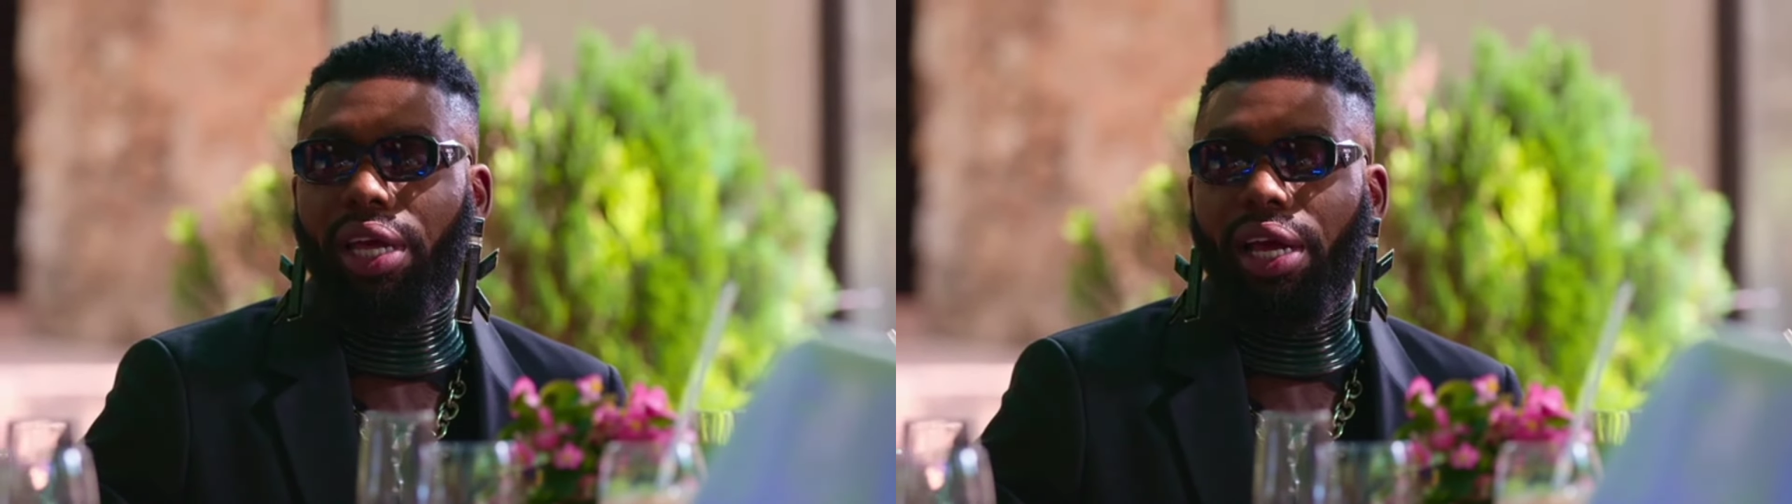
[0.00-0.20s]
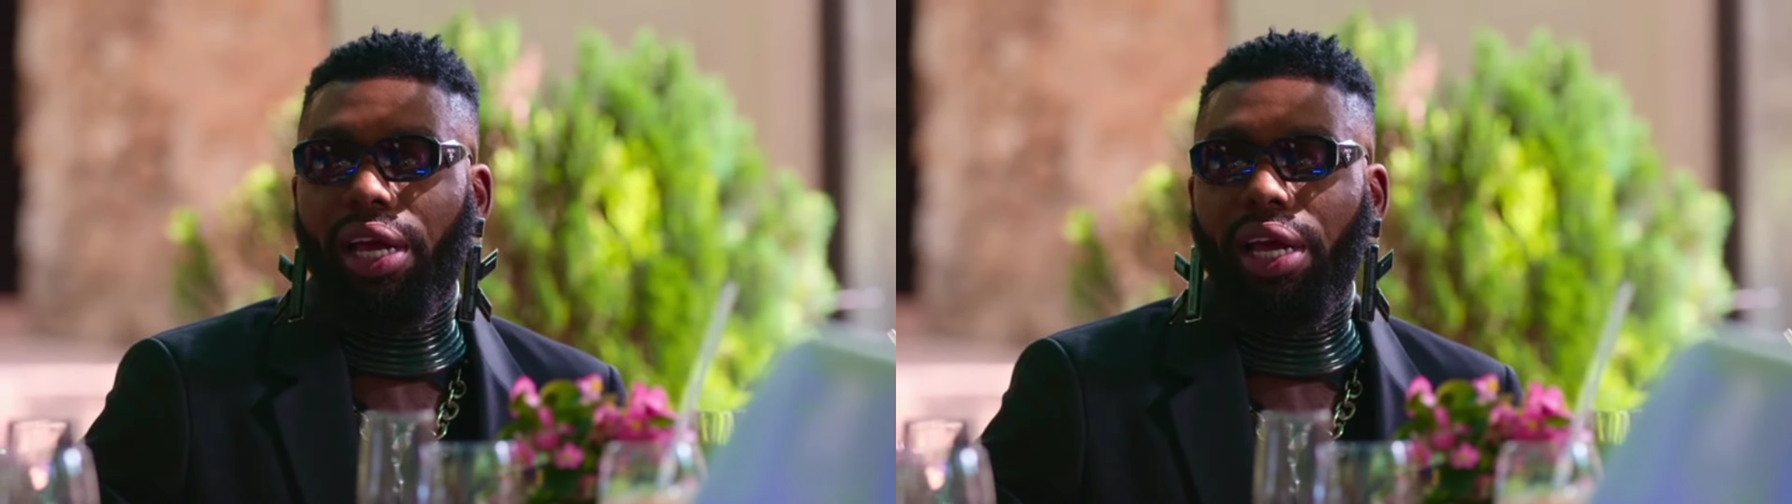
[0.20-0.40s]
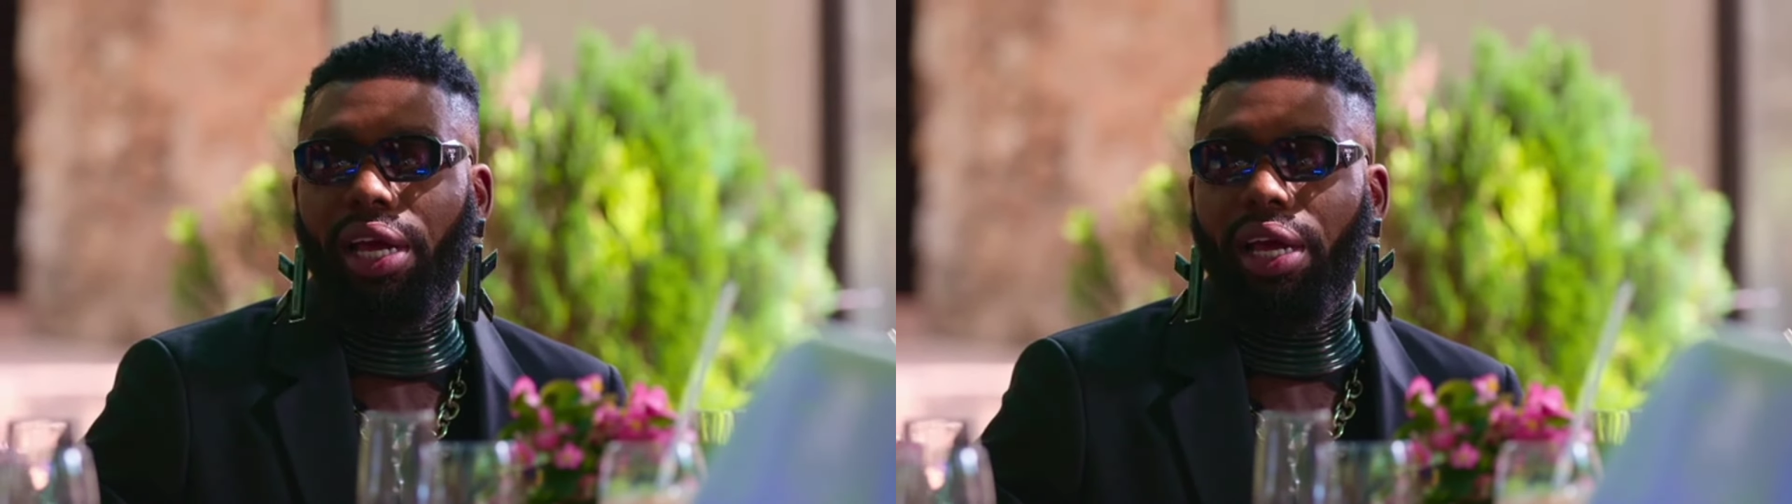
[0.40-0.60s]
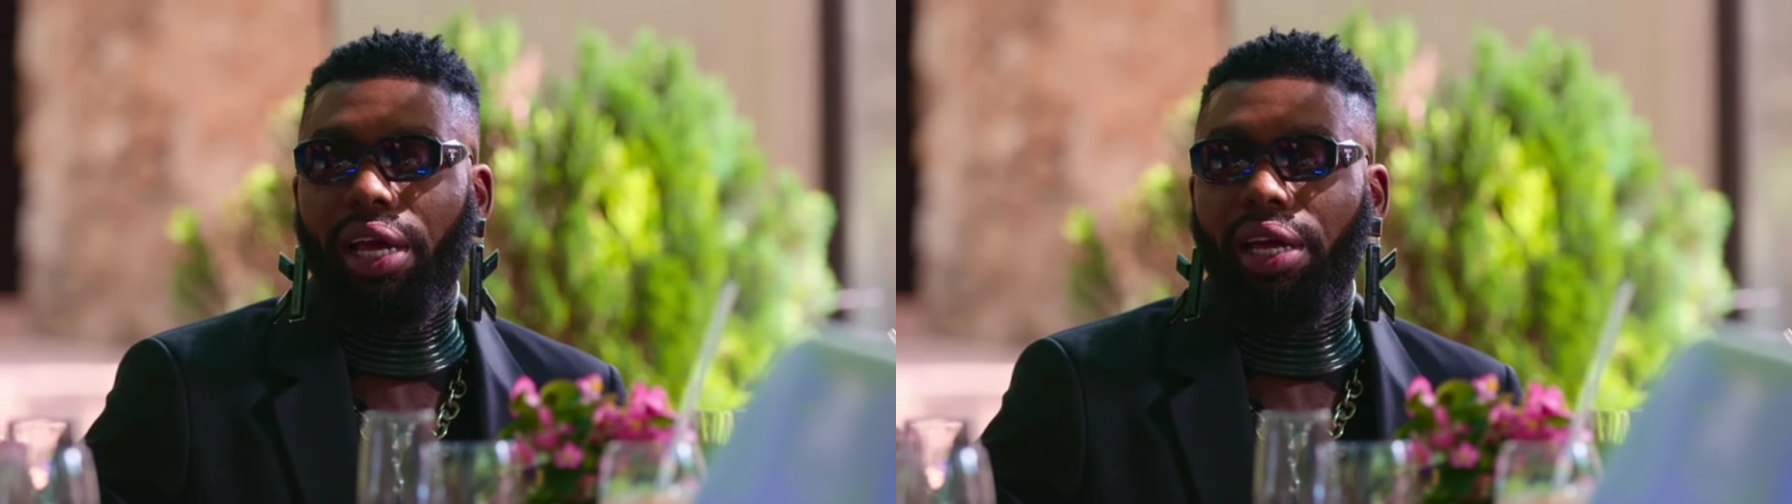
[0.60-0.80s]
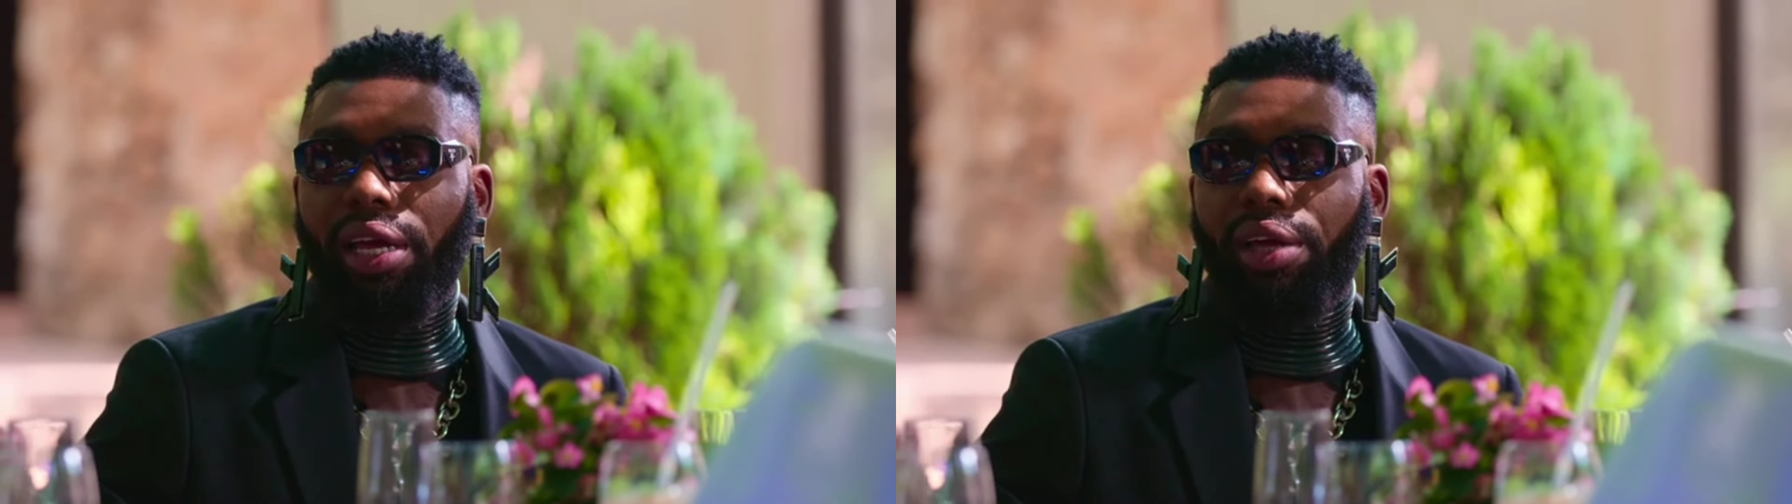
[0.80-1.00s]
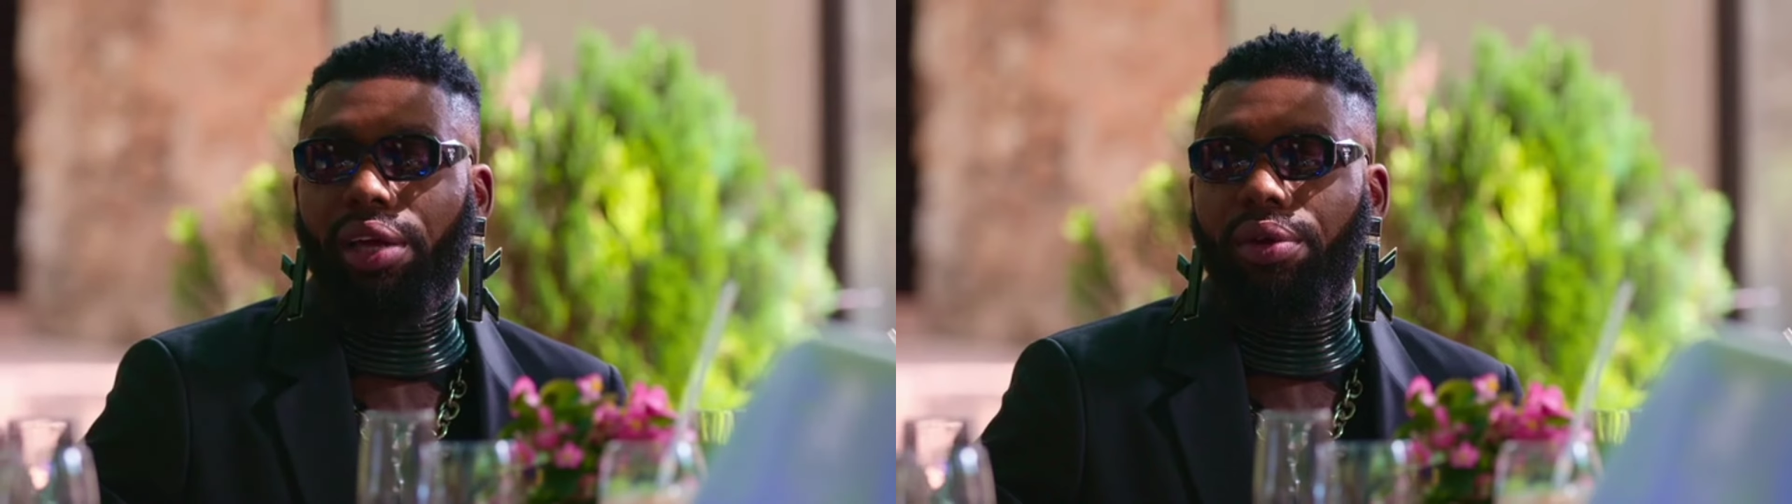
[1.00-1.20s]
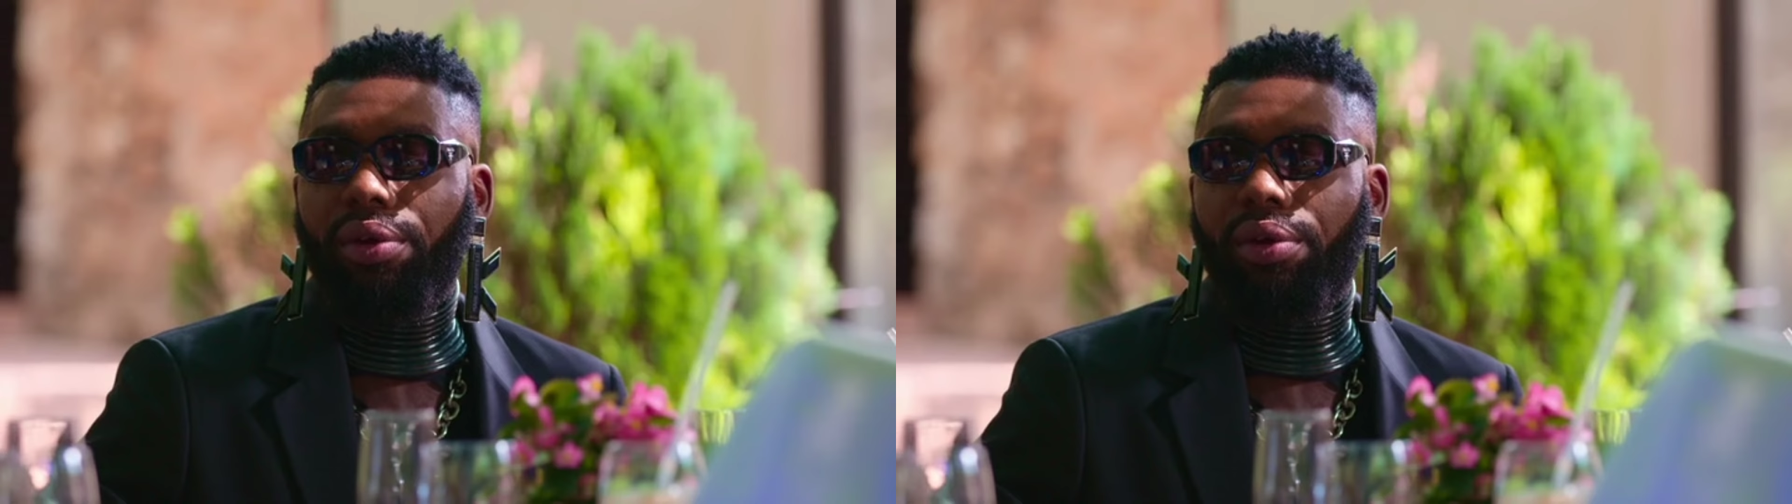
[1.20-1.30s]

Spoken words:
hiding it out of